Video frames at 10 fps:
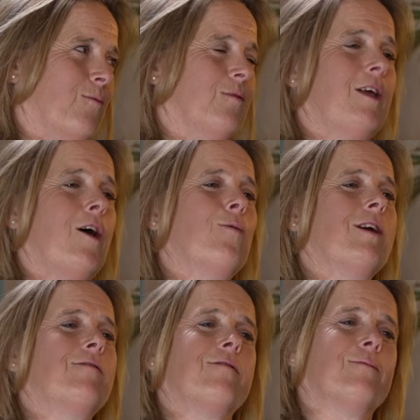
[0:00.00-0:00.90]

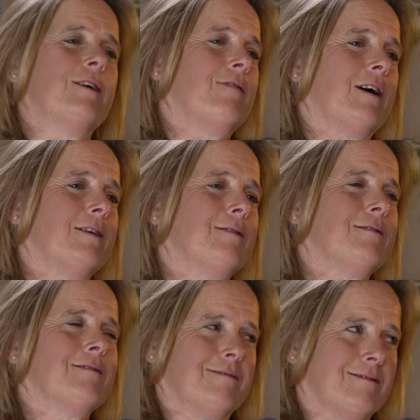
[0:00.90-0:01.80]
we've had
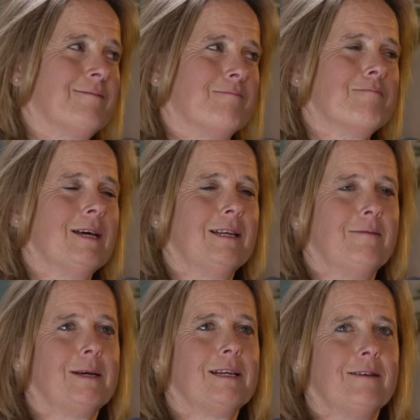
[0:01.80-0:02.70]

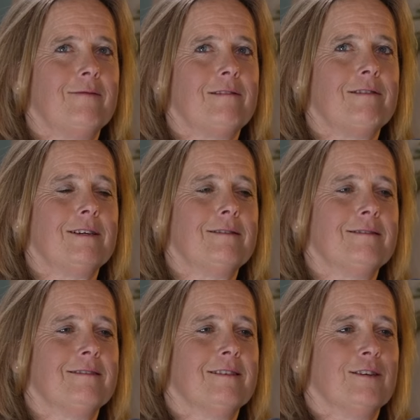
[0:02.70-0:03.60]
many very
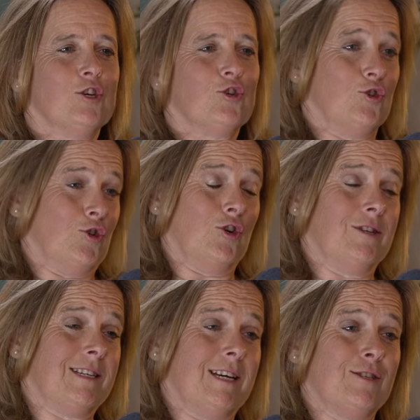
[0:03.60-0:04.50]
good
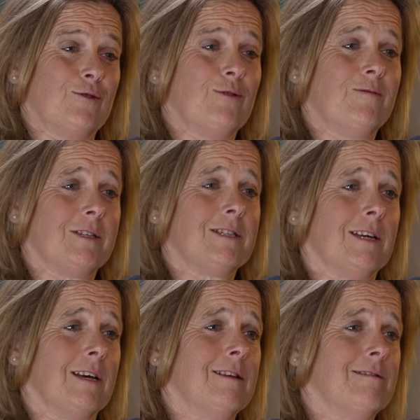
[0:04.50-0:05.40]
holidays, all of us
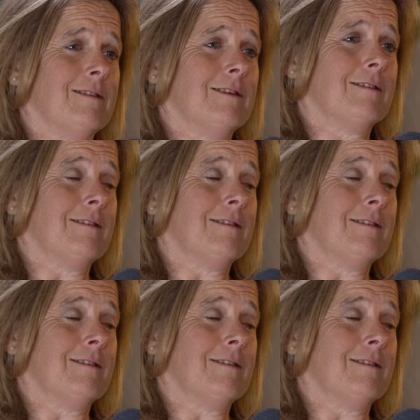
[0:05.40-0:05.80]
together, and